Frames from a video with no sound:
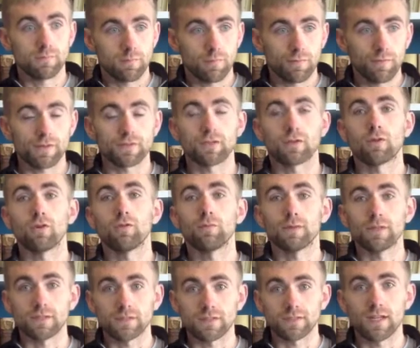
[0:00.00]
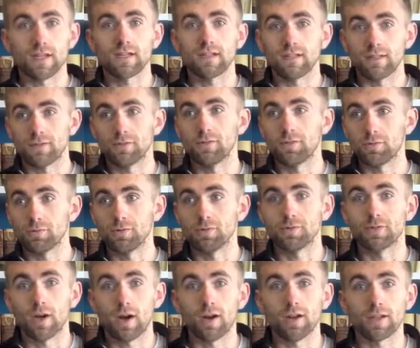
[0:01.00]
Professor Coleman, studied, who
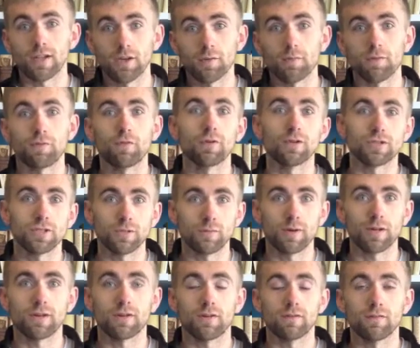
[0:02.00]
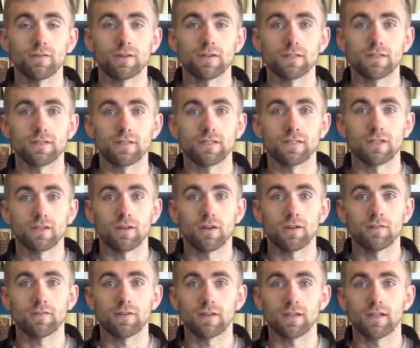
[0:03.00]
taught here before she went over to teach at
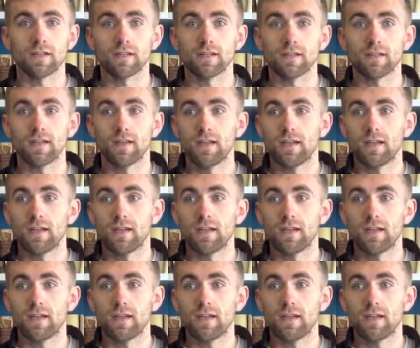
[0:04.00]
Harvard, and